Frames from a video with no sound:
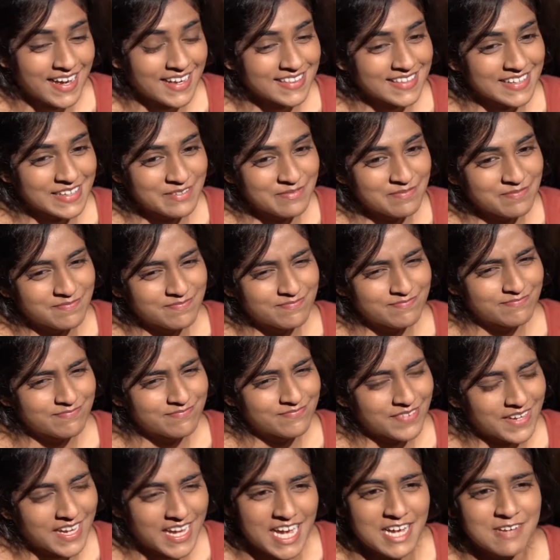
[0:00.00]
think
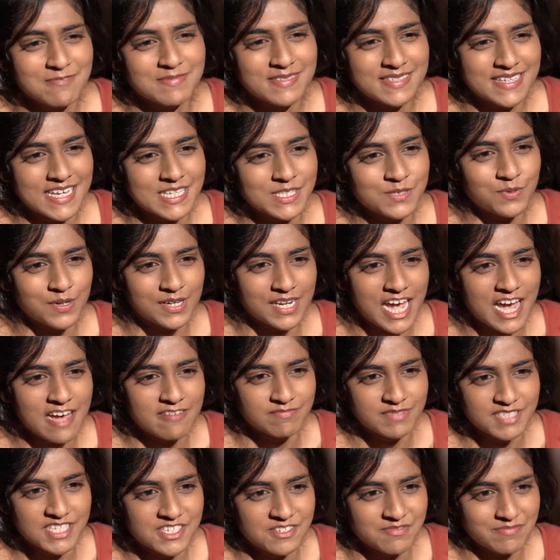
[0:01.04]
perhaps that's what
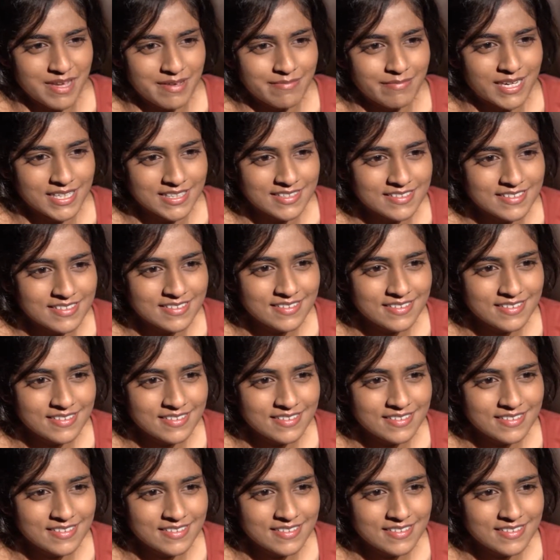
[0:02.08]
happened to my mother.